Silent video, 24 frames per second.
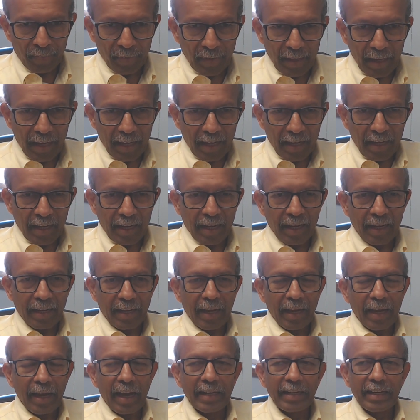Okay, and
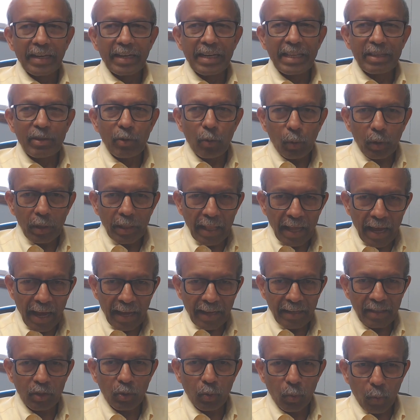that's
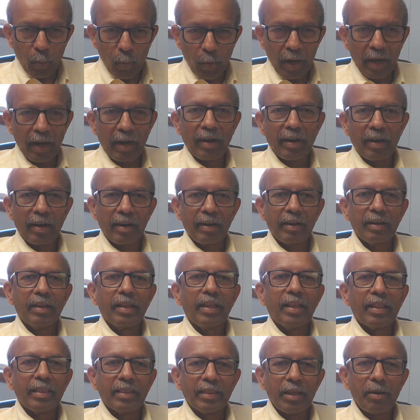where the
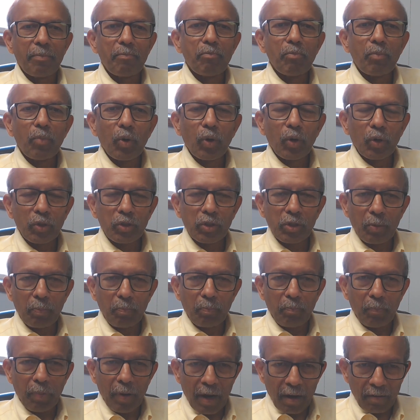most
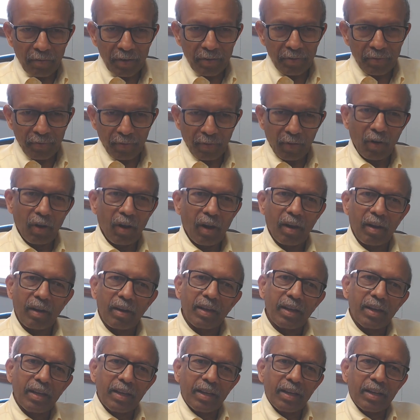powerful
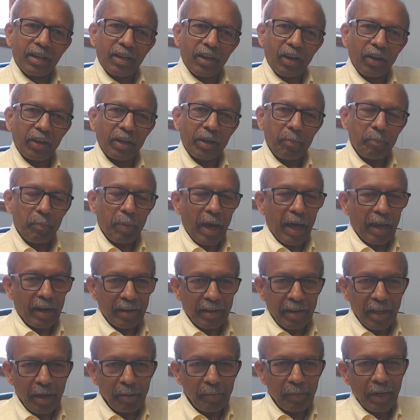paradigm
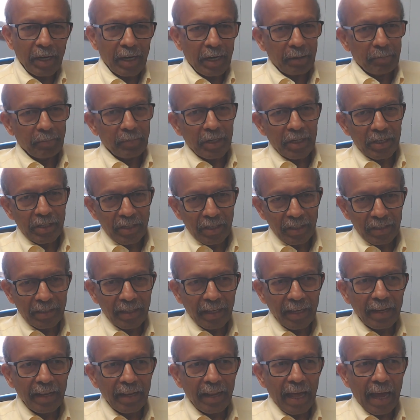emerges, in
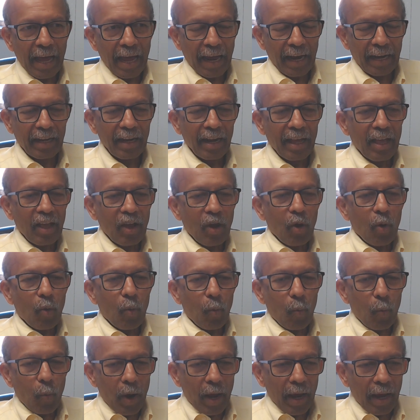that
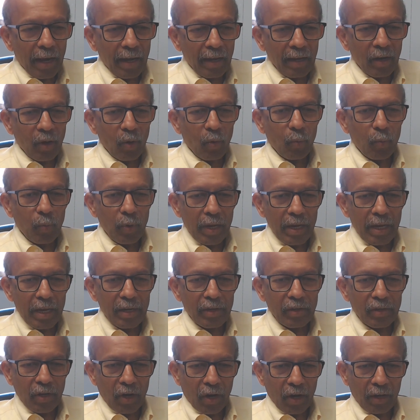when we
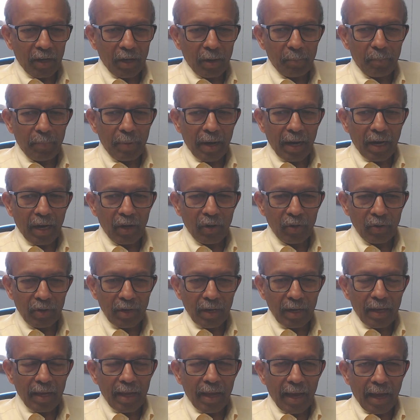talk about
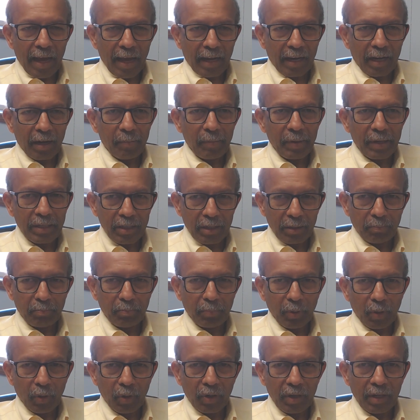academic support
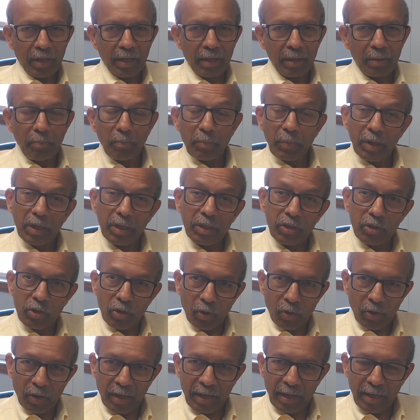in the merged
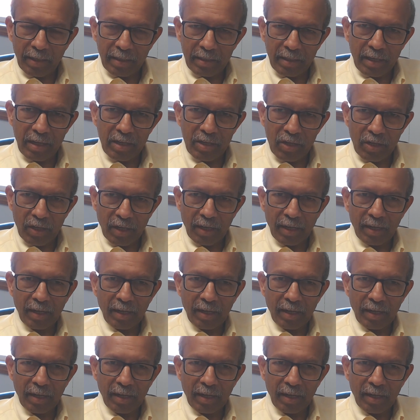organization,